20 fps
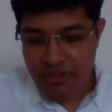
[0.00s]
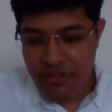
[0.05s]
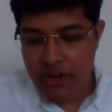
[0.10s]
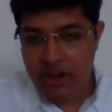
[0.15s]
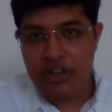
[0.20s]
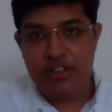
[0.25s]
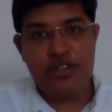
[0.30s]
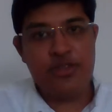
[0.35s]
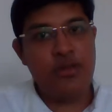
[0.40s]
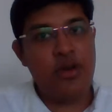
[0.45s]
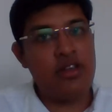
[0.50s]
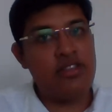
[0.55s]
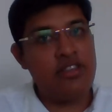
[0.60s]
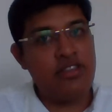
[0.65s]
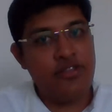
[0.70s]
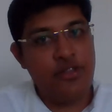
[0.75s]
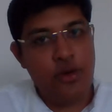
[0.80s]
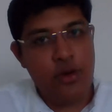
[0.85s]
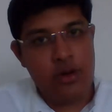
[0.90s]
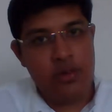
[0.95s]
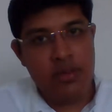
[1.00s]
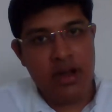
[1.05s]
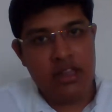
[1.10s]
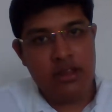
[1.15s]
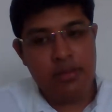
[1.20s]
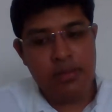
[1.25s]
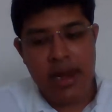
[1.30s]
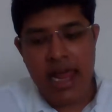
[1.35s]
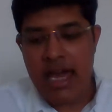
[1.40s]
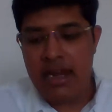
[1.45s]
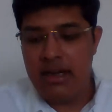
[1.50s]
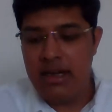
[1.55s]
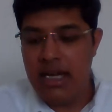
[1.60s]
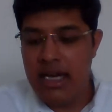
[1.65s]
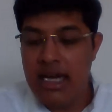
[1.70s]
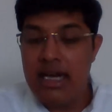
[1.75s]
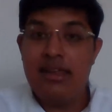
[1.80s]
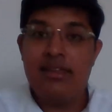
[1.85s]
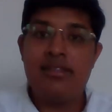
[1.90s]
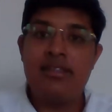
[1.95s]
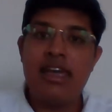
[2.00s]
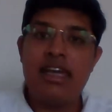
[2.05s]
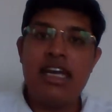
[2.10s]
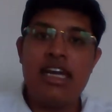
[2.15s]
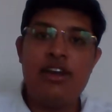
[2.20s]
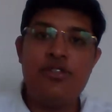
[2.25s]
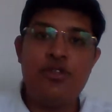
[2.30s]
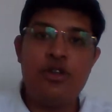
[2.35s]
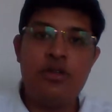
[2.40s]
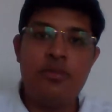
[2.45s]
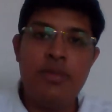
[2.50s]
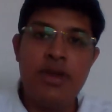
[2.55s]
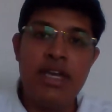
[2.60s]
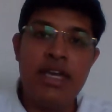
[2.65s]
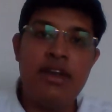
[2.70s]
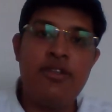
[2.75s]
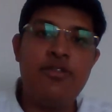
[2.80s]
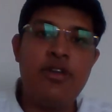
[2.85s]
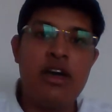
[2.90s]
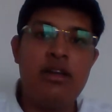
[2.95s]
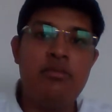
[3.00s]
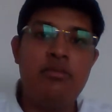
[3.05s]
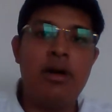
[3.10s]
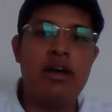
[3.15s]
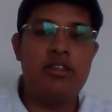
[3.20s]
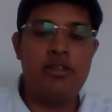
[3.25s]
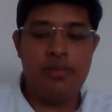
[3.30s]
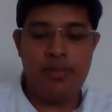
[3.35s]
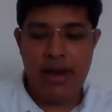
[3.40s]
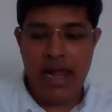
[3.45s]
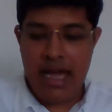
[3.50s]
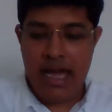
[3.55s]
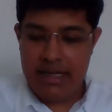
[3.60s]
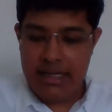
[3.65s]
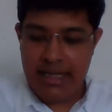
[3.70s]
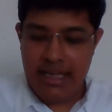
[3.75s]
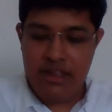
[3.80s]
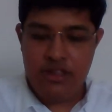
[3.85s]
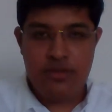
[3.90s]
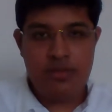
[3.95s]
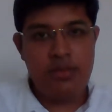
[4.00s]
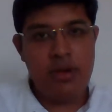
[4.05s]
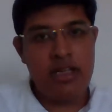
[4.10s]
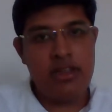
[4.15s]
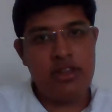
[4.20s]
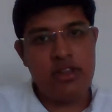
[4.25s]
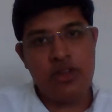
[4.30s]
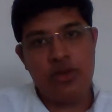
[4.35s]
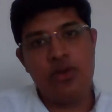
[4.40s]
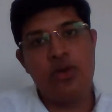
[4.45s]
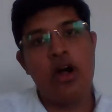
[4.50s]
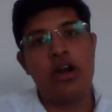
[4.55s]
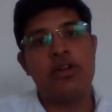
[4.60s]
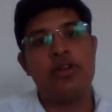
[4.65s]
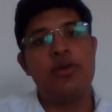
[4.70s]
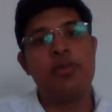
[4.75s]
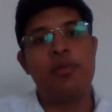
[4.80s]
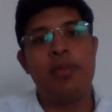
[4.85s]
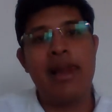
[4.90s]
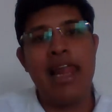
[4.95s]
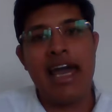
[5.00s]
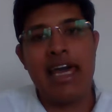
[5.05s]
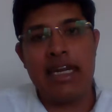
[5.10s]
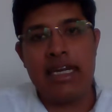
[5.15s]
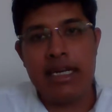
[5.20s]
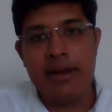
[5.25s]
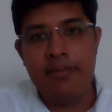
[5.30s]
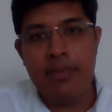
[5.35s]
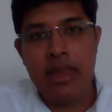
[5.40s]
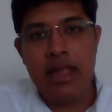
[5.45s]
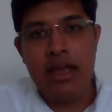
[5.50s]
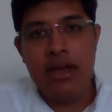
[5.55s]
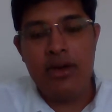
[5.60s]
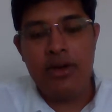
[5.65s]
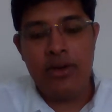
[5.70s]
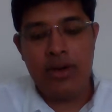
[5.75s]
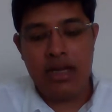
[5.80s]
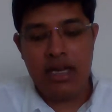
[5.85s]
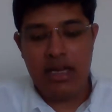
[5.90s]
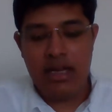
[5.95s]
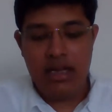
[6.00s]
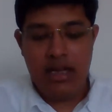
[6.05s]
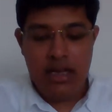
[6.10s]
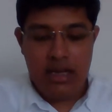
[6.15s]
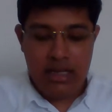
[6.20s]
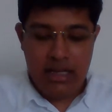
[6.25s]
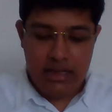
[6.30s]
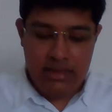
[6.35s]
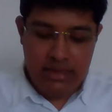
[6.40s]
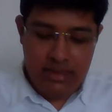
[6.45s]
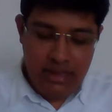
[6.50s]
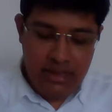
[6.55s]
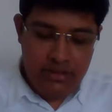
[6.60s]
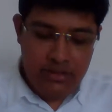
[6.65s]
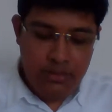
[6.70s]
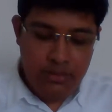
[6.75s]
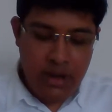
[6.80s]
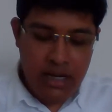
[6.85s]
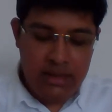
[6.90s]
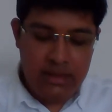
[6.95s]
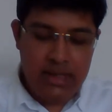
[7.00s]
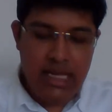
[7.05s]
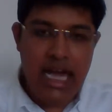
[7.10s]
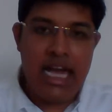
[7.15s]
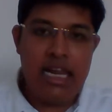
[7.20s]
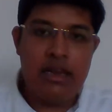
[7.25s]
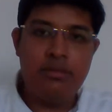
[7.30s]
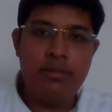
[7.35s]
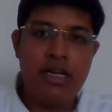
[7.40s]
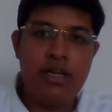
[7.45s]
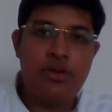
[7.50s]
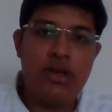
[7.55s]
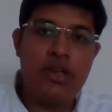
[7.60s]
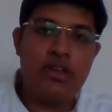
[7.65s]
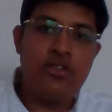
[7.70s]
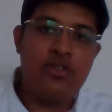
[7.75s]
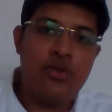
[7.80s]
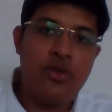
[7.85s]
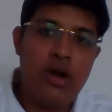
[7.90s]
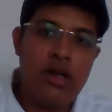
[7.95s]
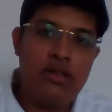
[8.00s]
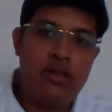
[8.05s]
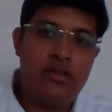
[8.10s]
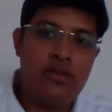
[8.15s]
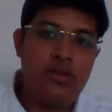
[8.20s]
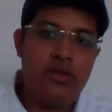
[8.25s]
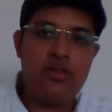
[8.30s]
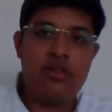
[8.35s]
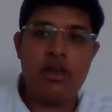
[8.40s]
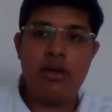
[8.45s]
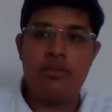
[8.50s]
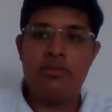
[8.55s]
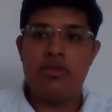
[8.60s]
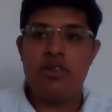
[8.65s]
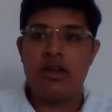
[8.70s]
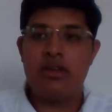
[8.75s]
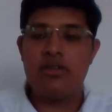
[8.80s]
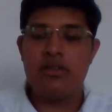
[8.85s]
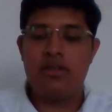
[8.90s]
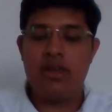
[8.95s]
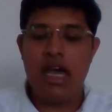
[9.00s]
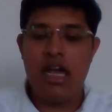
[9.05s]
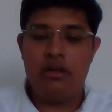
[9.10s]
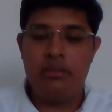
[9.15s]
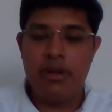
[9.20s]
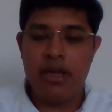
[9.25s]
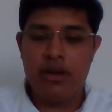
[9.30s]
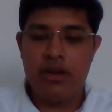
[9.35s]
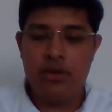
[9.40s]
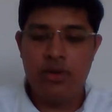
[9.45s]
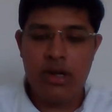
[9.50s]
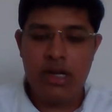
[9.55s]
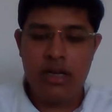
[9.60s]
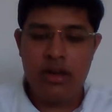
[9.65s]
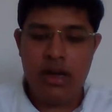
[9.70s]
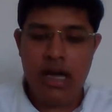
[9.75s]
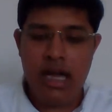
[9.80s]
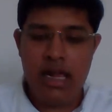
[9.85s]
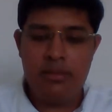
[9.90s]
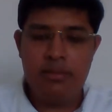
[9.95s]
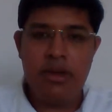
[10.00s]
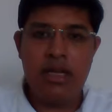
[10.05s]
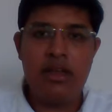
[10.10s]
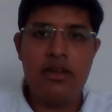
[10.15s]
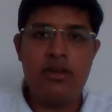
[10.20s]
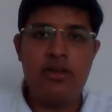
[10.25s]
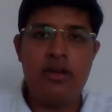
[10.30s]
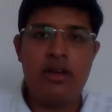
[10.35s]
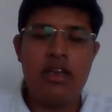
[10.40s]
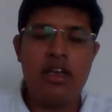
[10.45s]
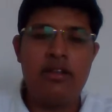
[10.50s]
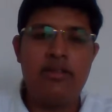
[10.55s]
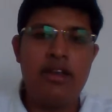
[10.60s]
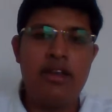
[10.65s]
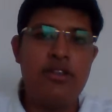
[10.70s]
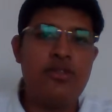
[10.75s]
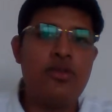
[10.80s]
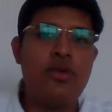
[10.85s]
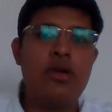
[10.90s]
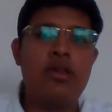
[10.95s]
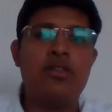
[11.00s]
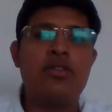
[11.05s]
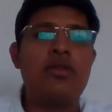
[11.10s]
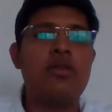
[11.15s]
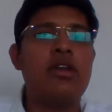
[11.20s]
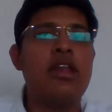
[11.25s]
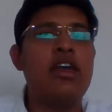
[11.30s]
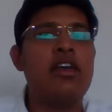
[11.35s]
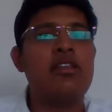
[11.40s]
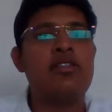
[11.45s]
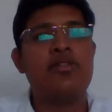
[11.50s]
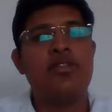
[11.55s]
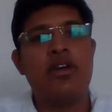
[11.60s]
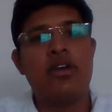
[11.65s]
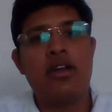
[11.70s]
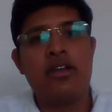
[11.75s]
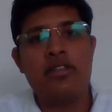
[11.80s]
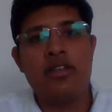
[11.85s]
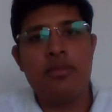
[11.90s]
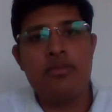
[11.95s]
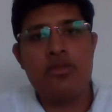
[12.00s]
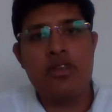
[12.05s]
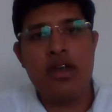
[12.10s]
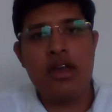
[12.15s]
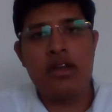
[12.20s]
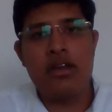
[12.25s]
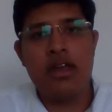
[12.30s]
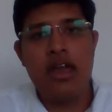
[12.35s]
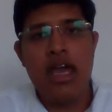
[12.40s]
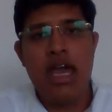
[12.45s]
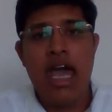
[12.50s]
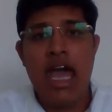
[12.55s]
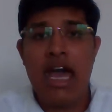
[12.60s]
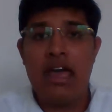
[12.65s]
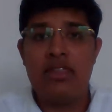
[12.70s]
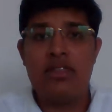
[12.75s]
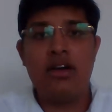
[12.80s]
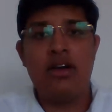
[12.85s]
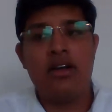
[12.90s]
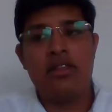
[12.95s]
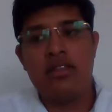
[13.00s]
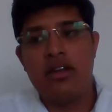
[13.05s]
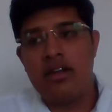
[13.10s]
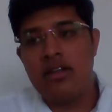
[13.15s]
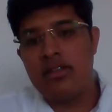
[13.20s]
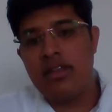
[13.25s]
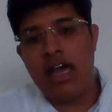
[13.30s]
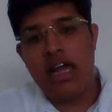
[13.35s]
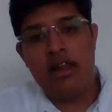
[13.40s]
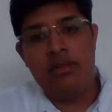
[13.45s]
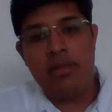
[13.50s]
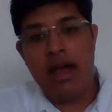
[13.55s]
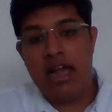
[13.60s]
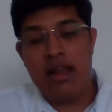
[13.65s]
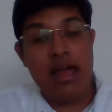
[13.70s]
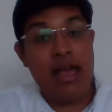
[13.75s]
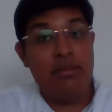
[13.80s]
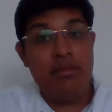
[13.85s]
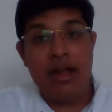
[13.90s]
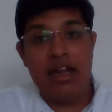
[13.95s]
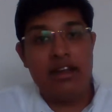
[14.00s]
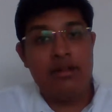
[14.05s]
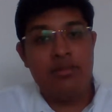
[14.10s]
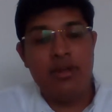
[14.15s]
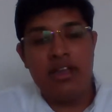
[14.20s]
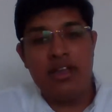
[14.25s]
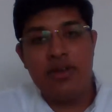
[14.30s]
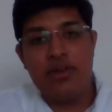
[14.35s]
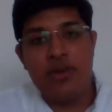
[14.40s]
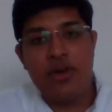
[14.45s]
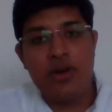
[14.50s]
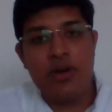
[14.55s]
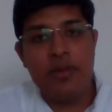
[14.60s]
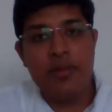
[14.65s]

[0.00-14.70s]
First was 4 month plan, second would be 1 month plan. Each month you got to plan. Okay, this month I'll be doing so and so subjects. Giving so and so days for a subject, and the others I might be